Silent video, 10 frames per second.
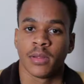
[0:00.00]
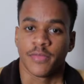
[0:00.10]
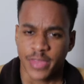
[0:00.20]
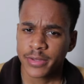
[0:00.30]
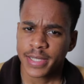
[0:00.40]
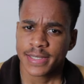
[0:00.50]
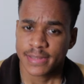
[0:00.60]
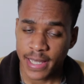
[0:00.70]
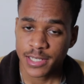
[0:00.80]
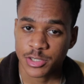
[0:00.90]
Now that it's
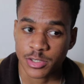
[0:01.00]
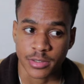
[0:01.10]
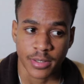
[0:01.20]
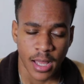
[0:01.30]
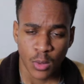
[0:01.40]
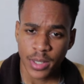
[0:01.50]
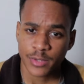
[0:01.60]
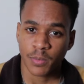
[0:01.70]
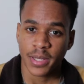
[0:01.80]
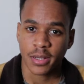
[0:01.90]
textured, I wanted
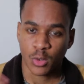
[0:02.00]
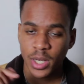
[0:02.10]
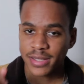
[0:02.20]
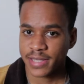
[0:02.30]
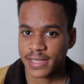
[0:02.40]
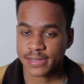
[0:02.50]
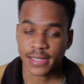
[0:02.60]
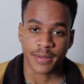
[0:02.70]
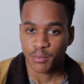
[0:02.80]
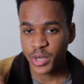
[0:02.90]
to make a quick test
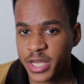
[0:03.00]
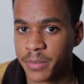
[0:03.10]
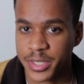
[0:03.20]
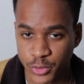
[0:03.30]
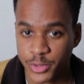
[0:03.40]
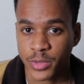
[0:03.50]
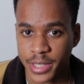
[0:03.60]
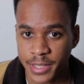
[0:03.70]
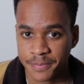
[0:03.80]
and bring him into Unity.